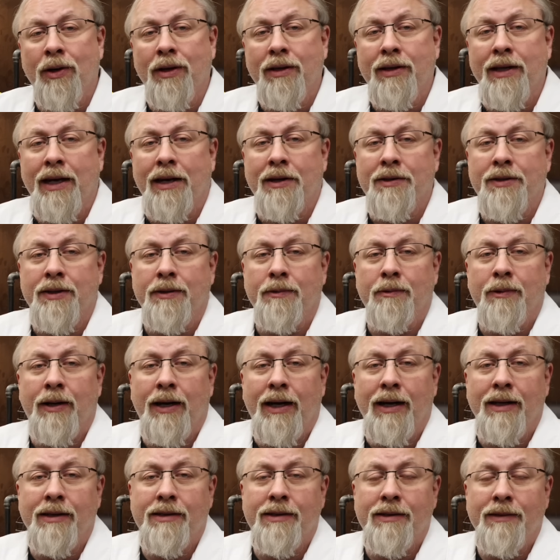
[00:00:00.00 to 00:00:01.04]
1000
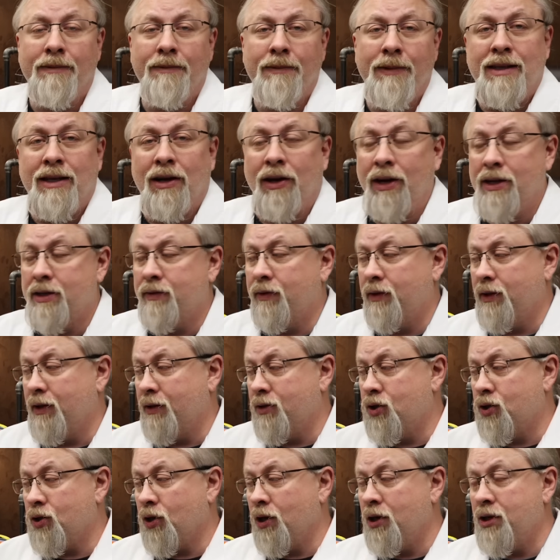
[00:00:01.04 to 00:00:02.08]
watts. Now as for the
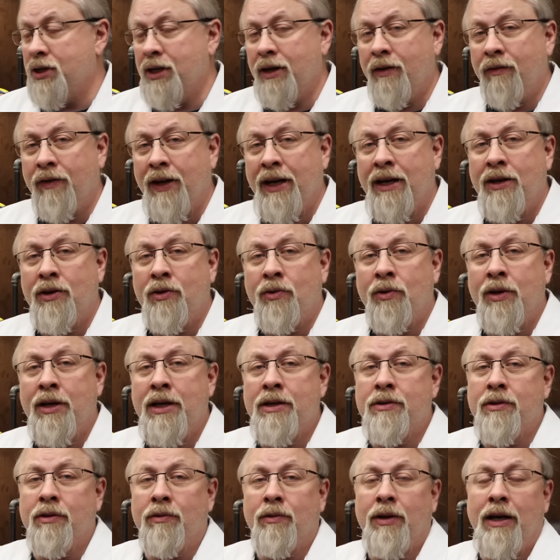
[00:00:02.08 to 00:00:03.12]
charging fan
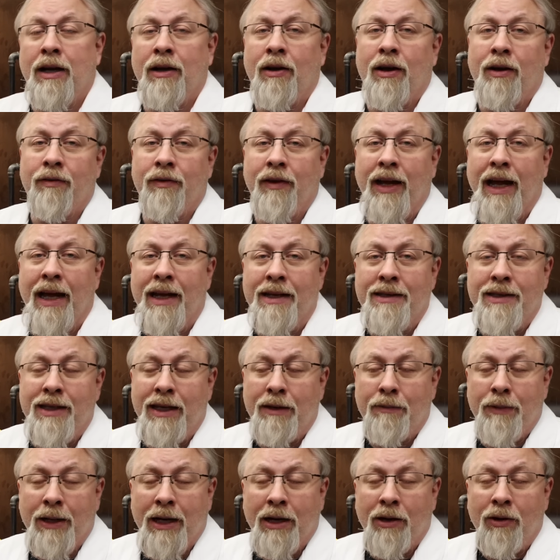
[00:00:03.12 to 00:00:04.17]
noise, when running off of
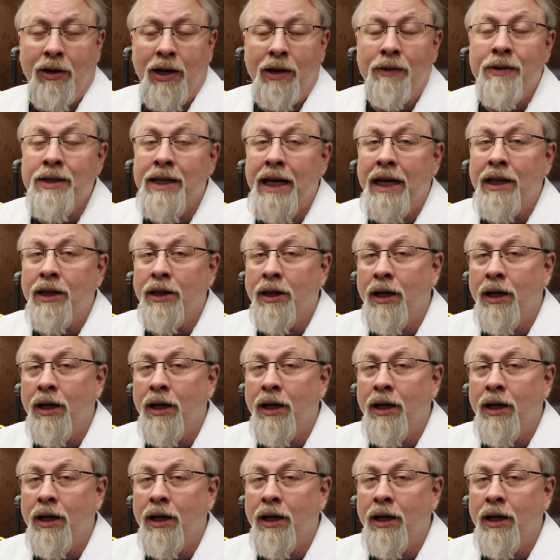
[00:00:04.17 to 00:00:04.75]
AC power, it was a